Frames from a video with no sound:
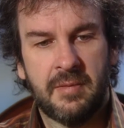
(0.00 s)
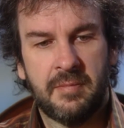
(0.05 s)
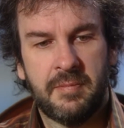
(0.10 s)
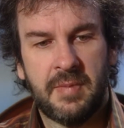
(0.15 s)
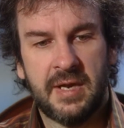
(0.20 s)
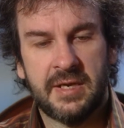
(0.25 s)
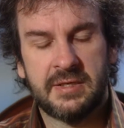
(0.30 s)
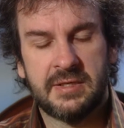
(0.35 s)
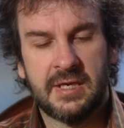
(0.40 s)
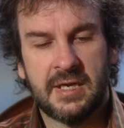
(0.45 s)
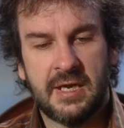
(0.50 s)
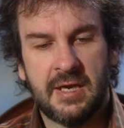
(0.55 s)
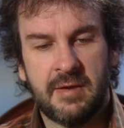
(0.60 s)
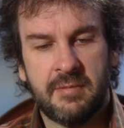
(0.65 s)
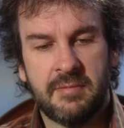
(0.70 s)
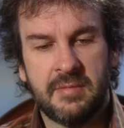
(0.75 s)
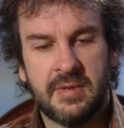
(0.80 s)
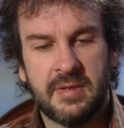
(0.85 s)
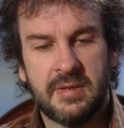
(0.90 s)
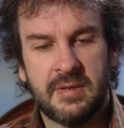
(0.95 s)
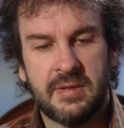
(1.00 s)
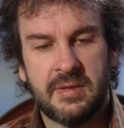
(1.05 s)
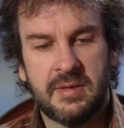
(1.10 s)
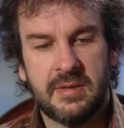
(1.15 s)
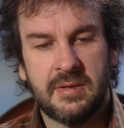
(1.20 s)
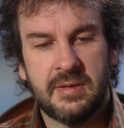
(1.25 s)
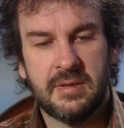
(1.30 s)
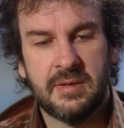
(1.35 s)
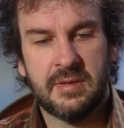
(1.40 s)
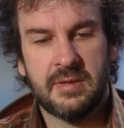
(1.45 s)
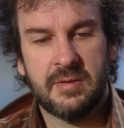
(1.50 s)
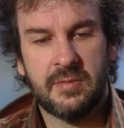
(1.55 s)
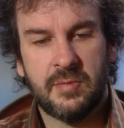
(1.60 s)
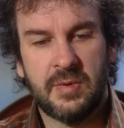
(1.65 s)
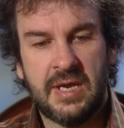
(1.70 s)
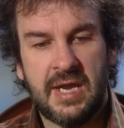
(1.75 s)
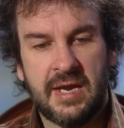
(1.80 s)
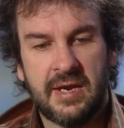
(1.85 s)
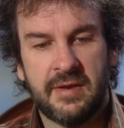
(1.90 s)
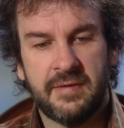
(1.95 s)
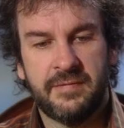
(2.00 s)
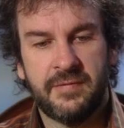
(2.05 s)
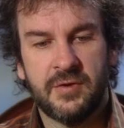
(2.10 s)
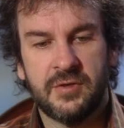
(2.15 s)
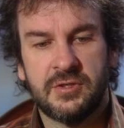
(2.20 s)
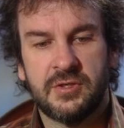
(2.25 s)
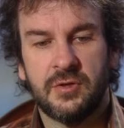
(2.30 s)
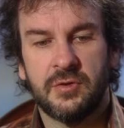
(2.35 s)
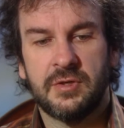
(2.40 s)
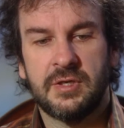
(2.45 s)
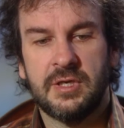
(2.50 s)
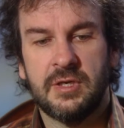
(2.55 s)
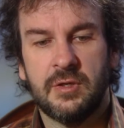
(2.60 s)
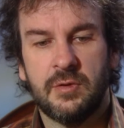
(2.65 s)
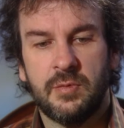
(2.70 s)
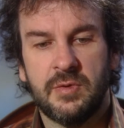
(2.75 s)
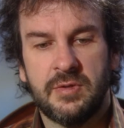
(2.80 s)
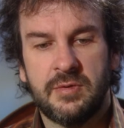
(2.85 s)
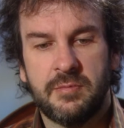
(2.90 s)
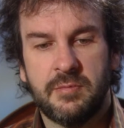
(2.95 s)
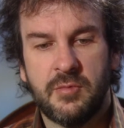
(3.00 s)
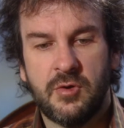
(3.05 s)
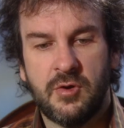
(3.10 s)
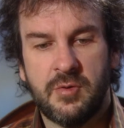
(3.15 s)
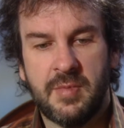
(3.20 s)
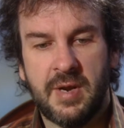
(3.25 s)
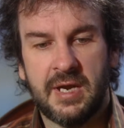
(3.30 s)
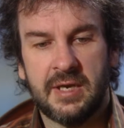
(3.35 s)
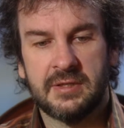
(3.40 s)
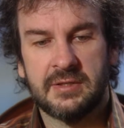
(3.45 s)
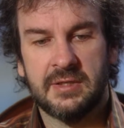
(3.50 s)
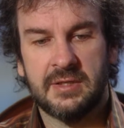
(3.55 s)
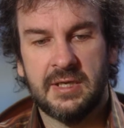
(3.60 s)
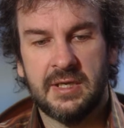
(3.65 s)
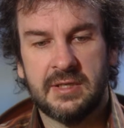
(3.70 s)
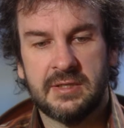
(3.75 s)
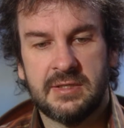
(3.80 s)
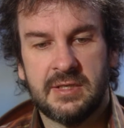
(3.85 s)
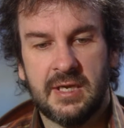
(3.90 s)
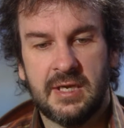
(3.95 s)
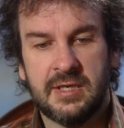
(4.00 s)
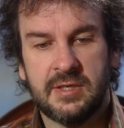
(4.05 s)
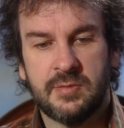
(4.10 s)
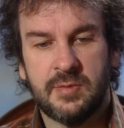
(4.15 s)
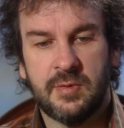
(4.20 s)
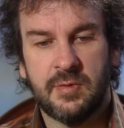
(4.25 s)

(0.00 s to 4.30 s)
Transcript: But we had a first look deal with Miramax at that stage.